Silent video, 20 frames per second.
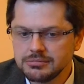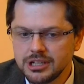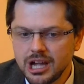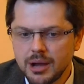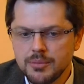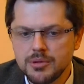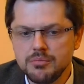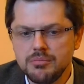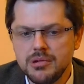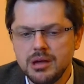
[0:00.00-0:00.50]

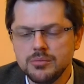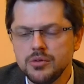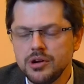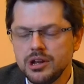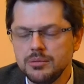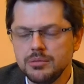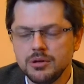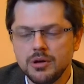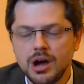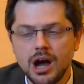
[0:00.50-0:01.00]
common
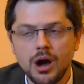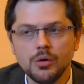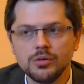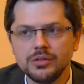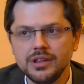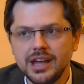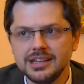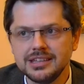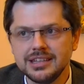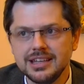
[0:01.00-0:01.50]
memory about how
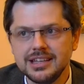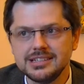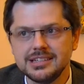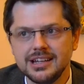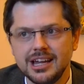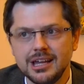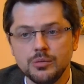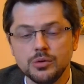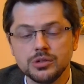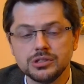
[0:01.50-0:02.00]

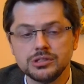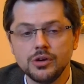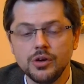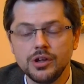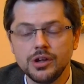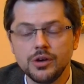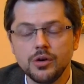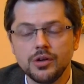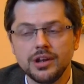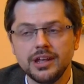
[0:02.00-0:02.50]
1989 was
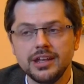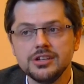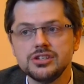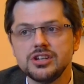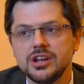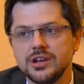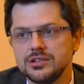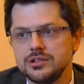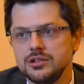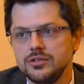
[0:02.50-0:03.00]
going on in
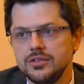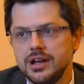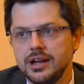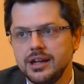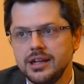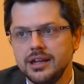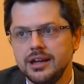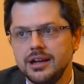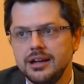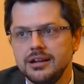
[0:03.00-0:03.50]

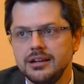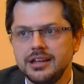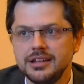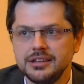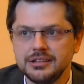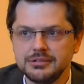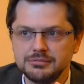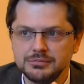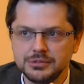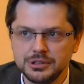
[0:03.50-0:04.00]
Czechoslovakia.
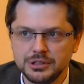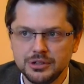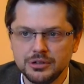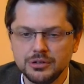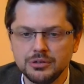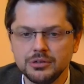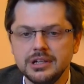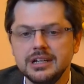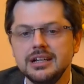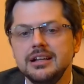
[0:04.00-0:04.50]
And,
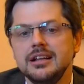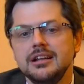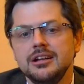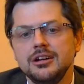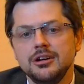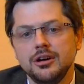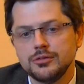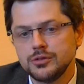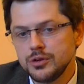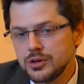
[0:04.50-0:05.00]

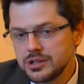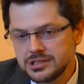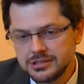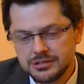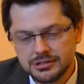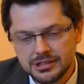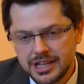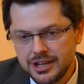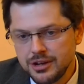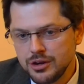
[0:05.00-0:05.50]
of
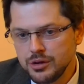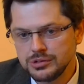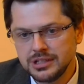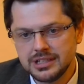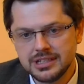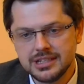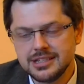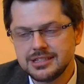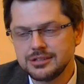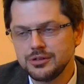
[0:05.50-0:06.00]
course, they know
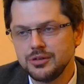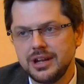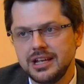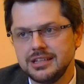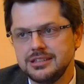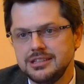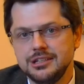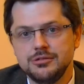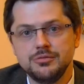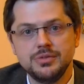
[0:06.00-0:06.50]
that it's
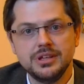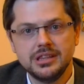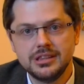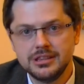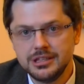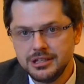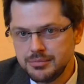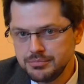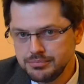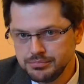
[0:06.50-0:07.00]
connected
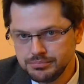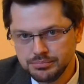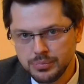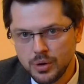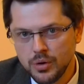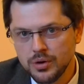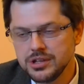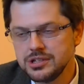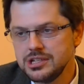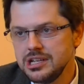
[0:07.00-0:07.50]
with the
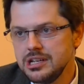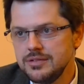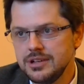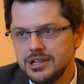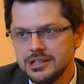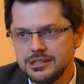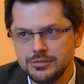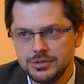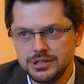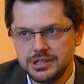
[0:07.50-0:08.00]
Polish
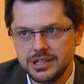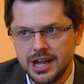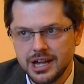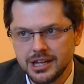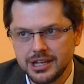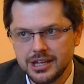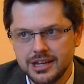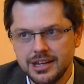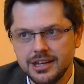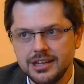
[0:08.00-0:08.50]
events, with the
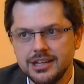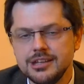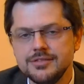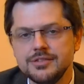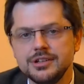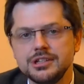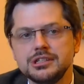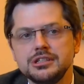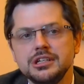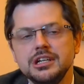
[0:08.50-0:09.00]
Hungarian
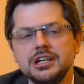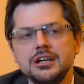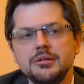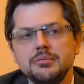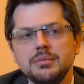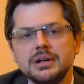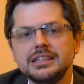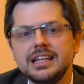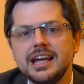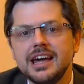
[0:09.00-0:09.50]
events,
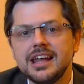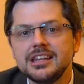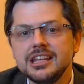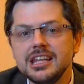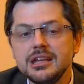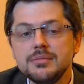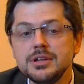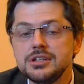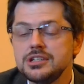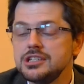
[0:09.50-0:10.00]
but there the
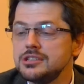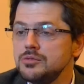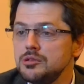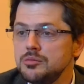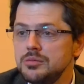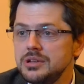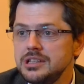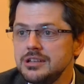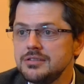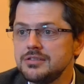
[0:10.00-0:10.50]
images
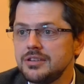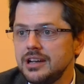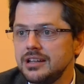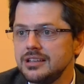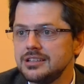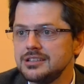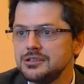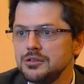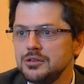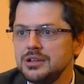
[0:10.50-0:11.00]
would be
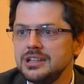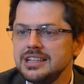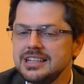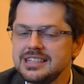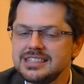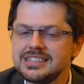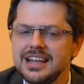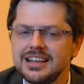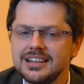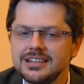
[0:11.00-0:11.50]
different. So in
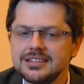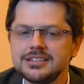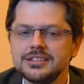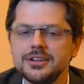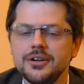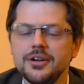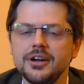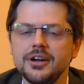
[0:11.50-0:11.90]
this sense,